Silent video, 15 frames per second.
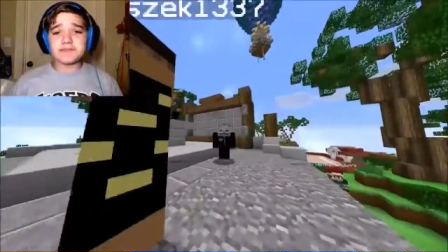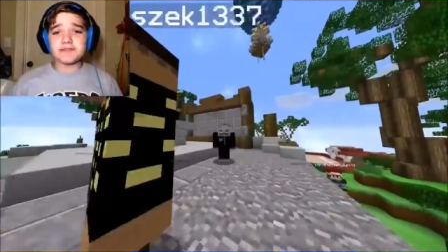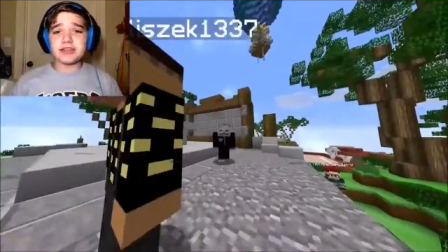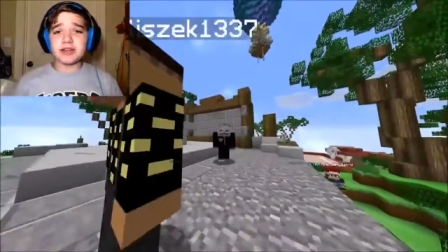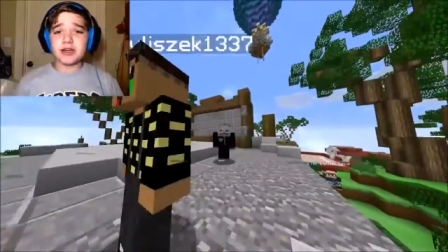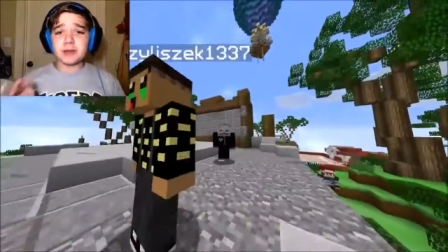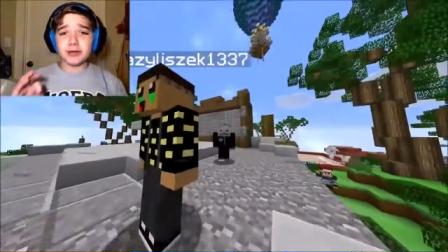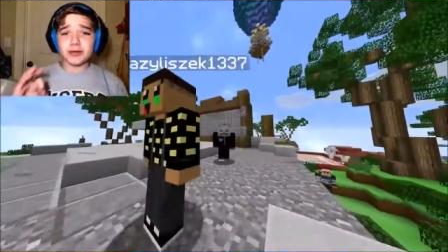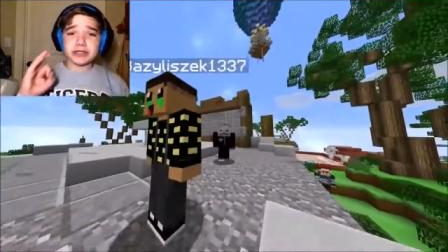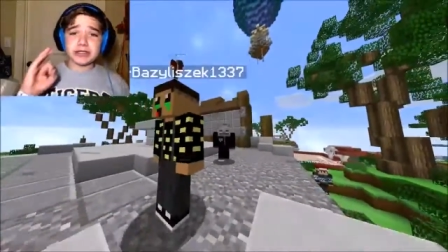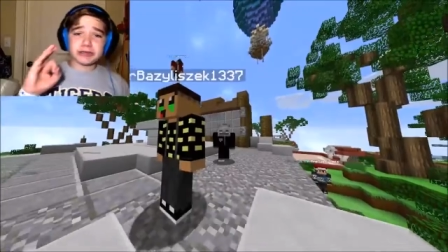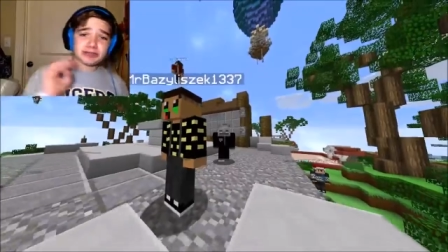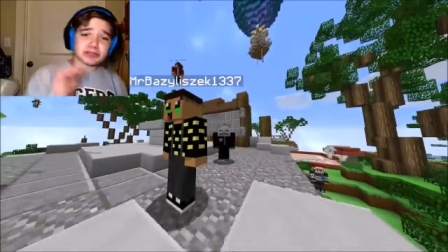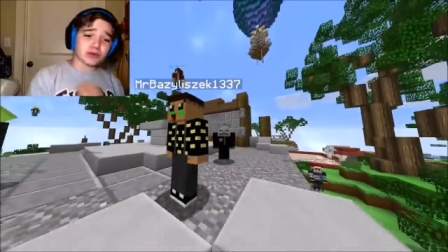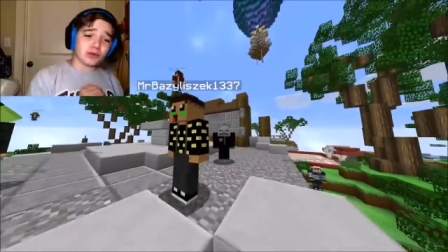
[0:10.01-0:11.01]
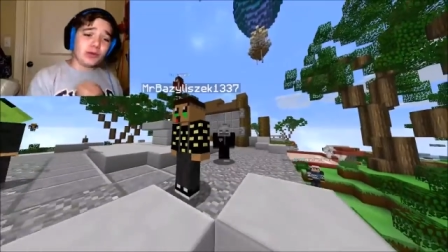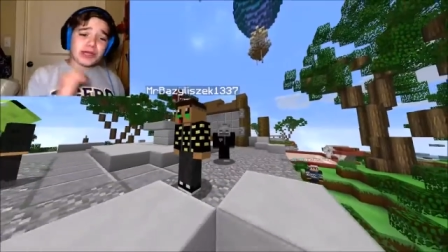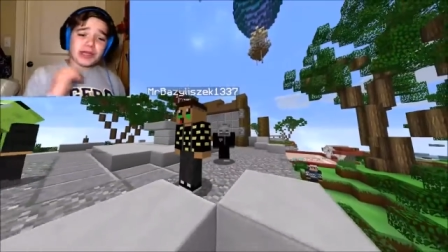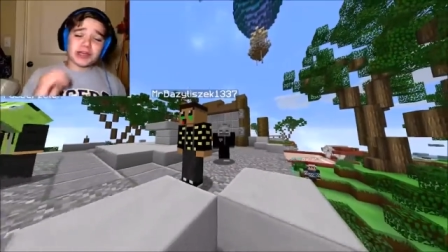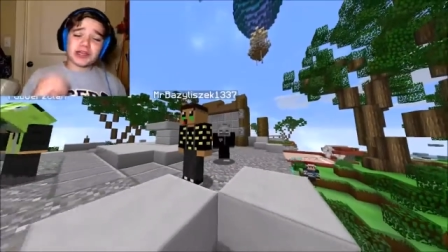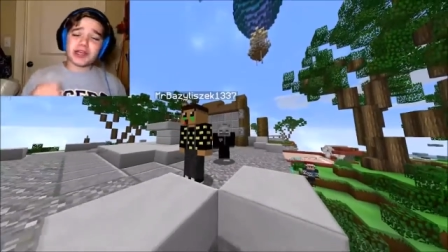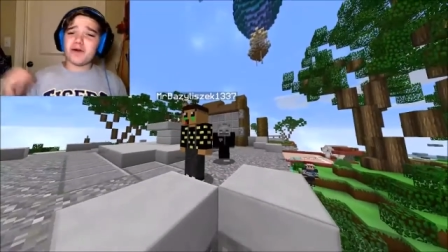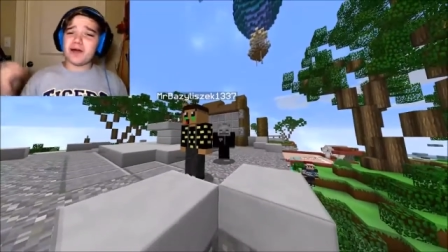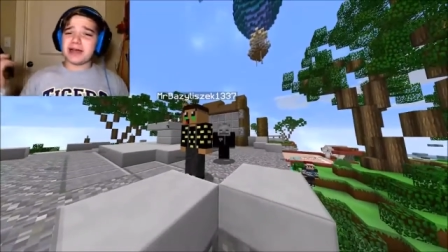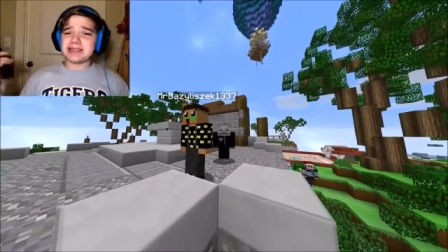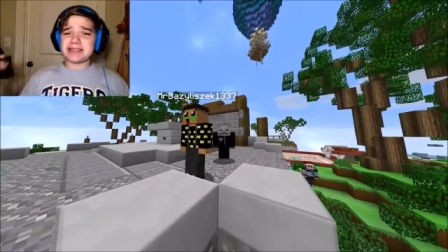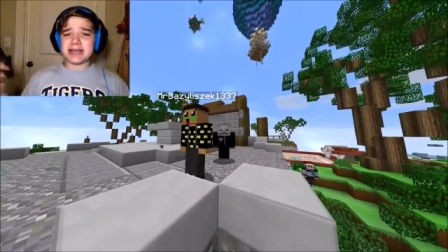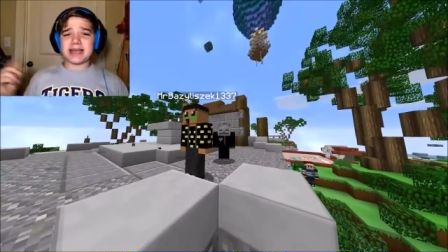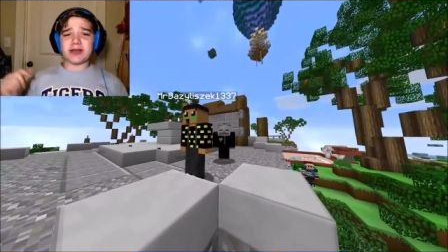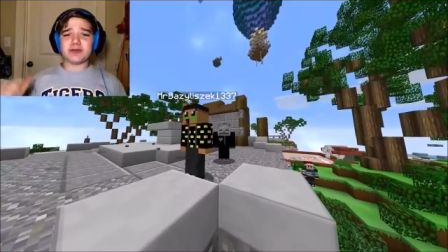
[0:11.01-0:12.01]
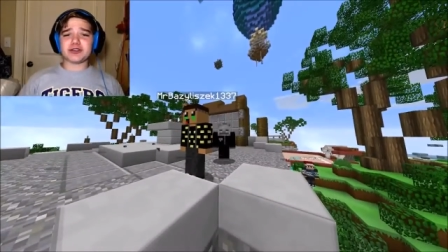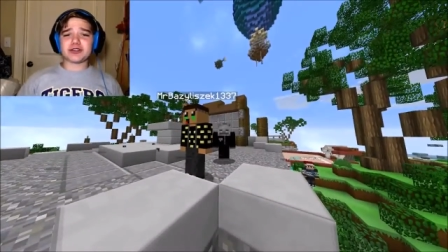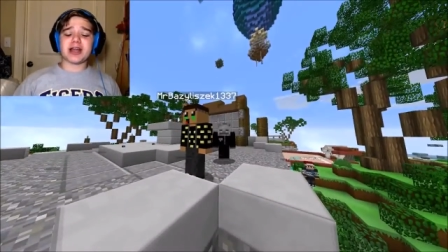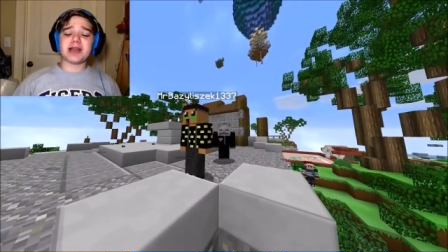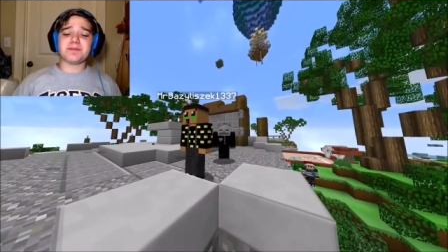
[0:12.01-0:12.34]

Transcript: video I posted was a week ago. I said I would try to